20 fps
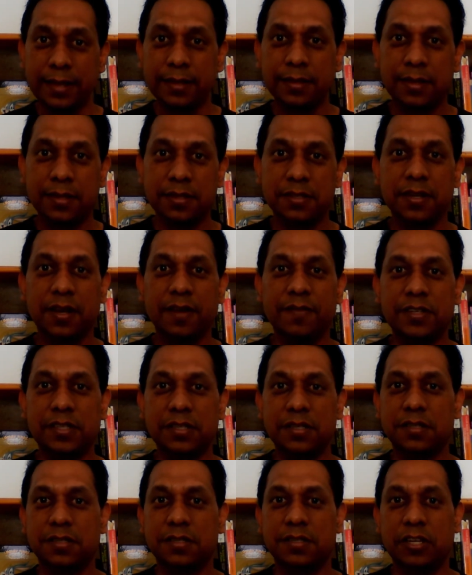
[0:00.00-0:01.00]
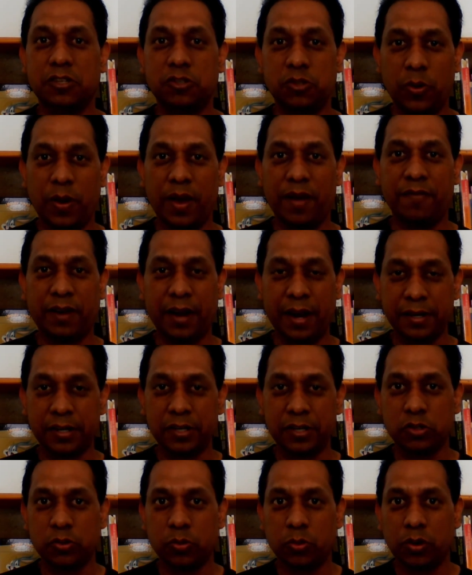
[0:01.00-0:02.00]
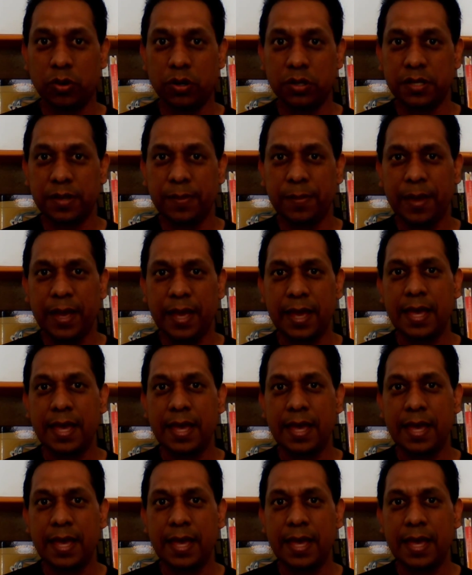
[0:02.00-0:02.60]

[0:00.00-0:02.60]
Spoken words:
the services that you have rendered towards him,